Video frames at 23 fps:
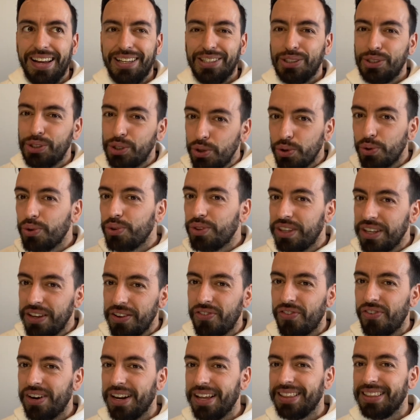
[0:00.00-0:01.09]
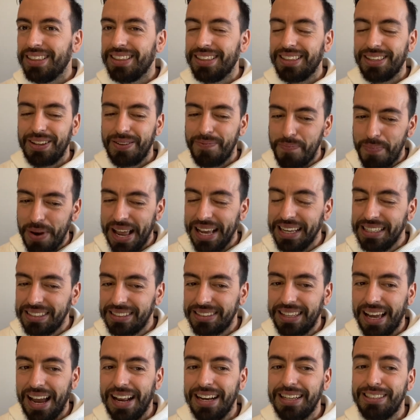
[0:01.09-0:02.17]
2 different
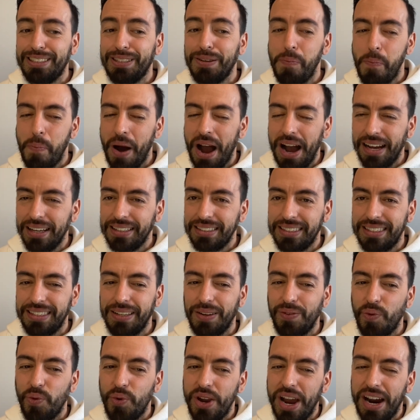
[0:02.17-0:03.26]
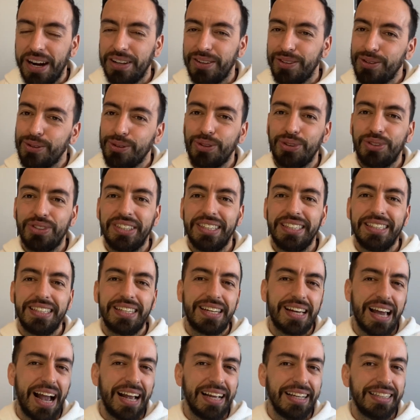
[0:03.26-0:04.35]
playstyles, but we are using
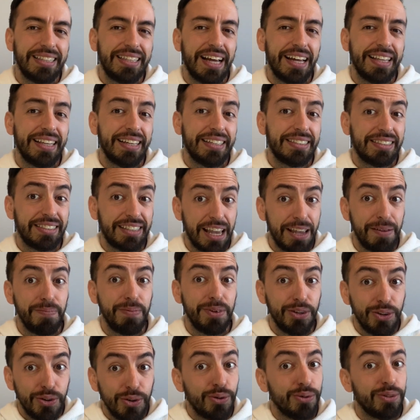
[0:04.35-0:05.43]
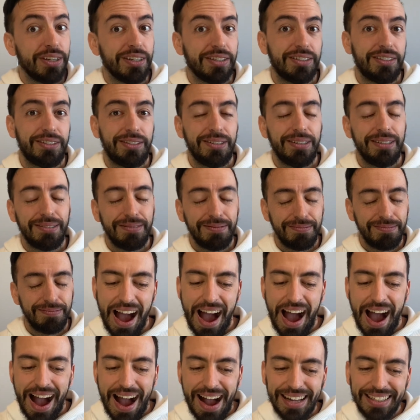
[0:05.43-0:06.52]
kinda the same units.
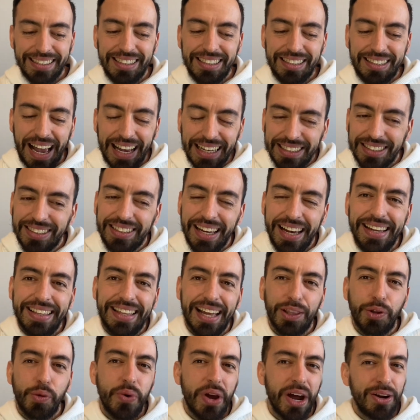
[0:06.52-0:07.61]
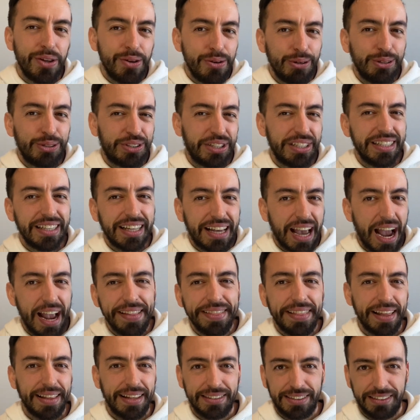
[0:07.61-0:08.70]
And I say that we are using
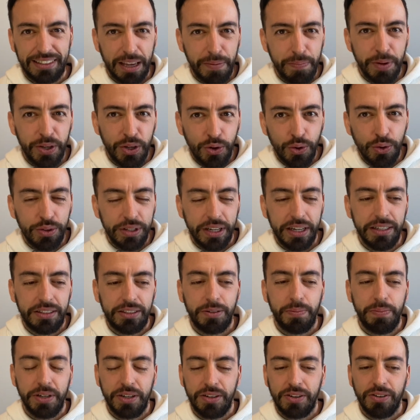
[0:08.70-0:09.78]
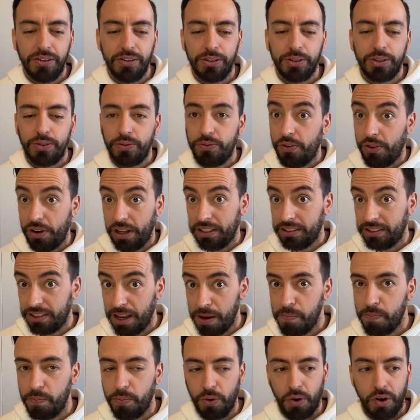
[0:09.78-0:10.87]
kinda the same units because, for
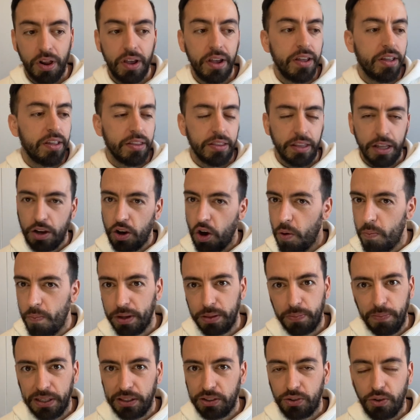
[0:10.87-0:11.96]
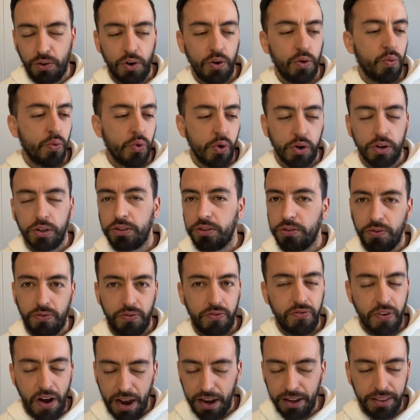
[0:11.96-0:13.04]
example, the combat patrol works
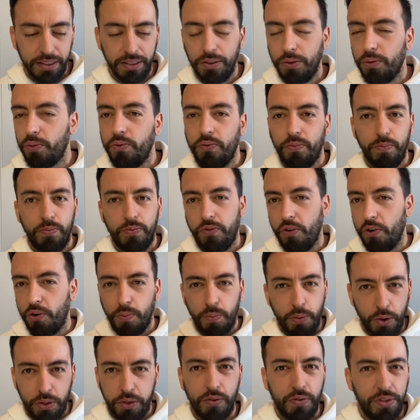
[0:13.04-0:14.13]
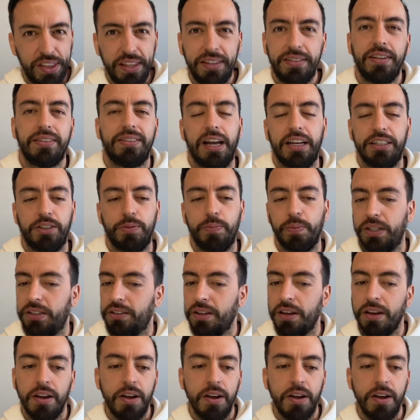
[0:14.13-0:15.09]
fine for both of these detachments.